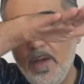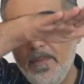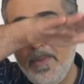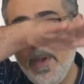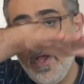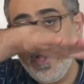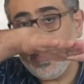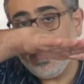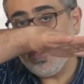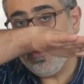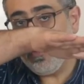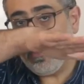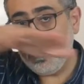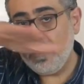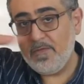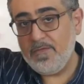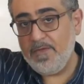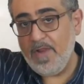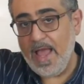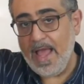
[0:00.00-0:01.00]
burger that was
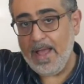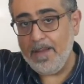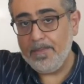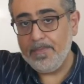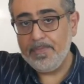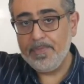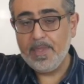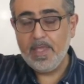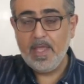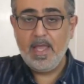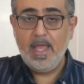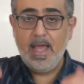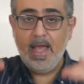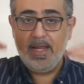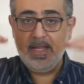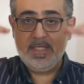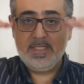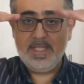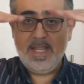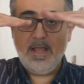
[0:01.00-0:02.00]
flat and
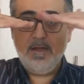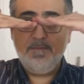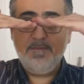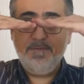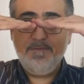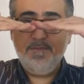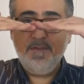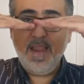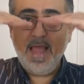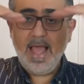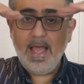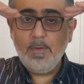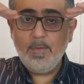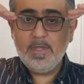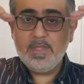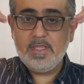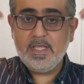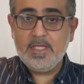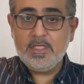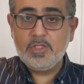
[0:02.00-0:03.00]
is now flat
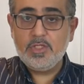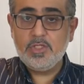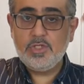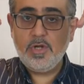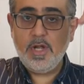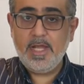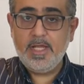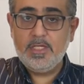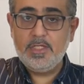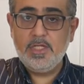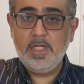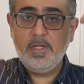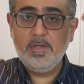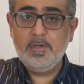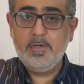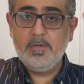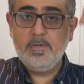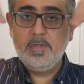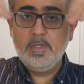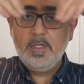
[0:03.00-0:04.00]
with these strange
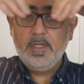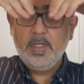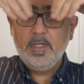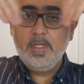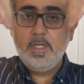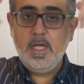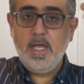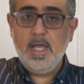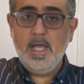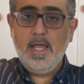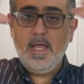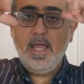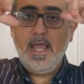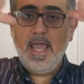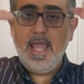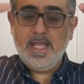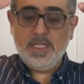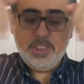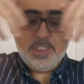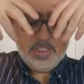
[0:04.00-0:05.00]
little
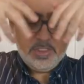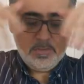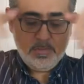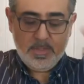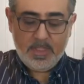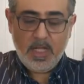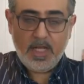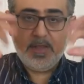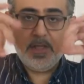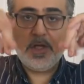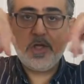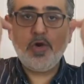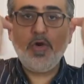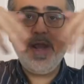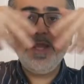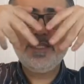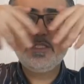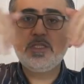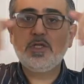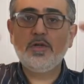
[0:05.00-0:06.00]
edges, almost like the
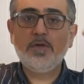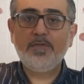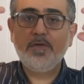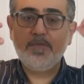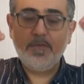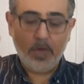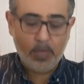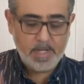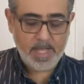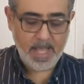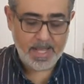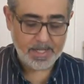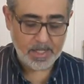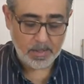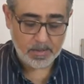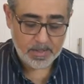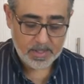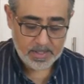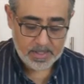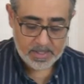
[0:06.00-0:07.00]
crater of a
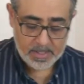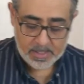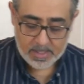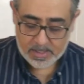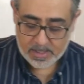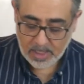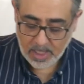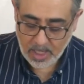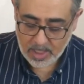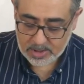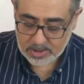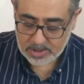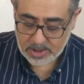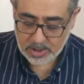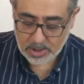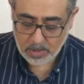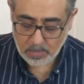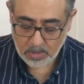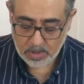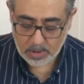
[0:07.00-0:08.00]
volcano. The last thing
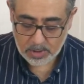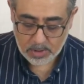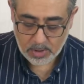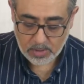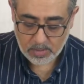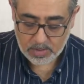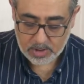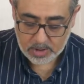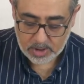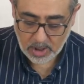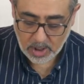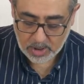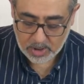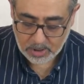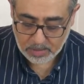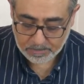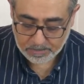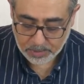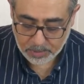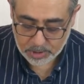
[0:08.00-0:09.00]
you want to do is start
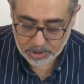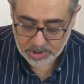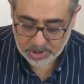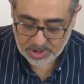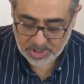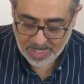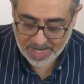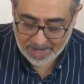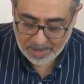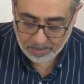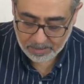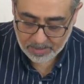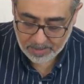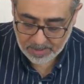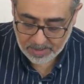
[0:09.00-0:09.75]
to push down